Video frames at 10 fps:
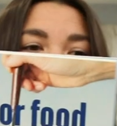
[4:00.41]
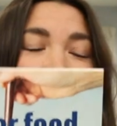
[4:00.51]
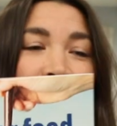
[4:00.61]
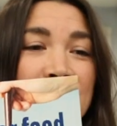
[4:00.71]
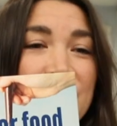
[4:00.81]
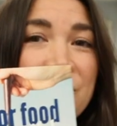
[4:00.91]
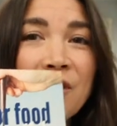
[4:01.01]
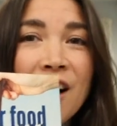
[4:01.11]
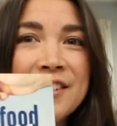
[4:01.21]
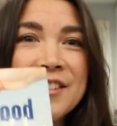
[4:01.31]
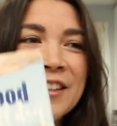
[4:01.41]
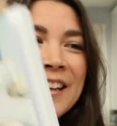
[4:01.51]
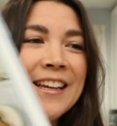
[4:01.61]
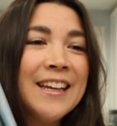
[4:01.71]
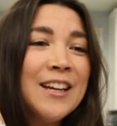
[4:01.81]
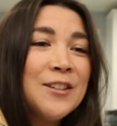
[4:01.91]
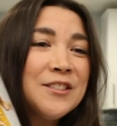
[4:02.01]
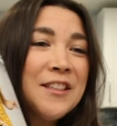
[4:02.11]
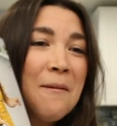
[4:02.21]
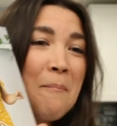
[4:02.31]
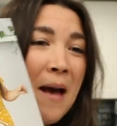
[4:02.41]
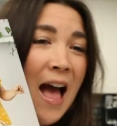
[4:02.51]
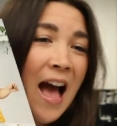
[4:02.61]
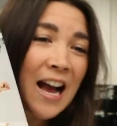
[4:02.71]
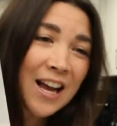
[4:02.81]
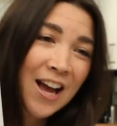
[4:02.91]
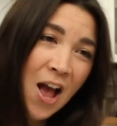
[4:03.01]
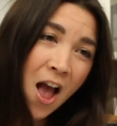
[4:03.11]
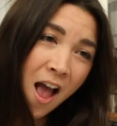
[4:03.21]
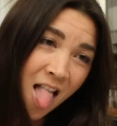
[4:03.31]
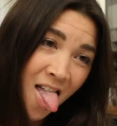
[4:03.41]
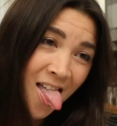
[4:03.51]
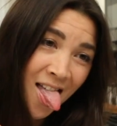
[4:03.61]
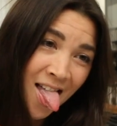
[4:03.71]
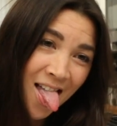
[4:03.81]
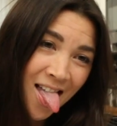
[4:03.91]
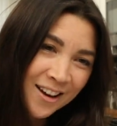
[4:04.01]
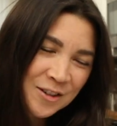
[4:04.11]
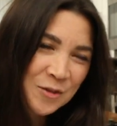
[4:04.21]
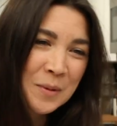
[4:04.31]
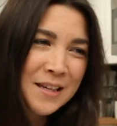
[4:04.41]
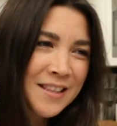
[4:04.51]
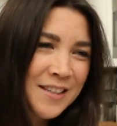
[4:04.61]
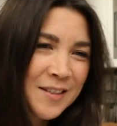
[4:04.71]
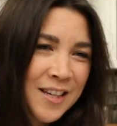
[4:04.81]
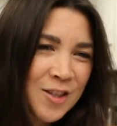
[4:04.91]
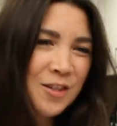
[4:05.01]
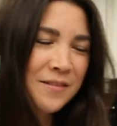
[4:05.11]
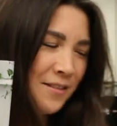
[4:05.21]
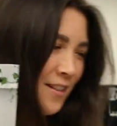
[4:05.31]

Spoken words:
here's the front, here's the back. There's me in this kitchen,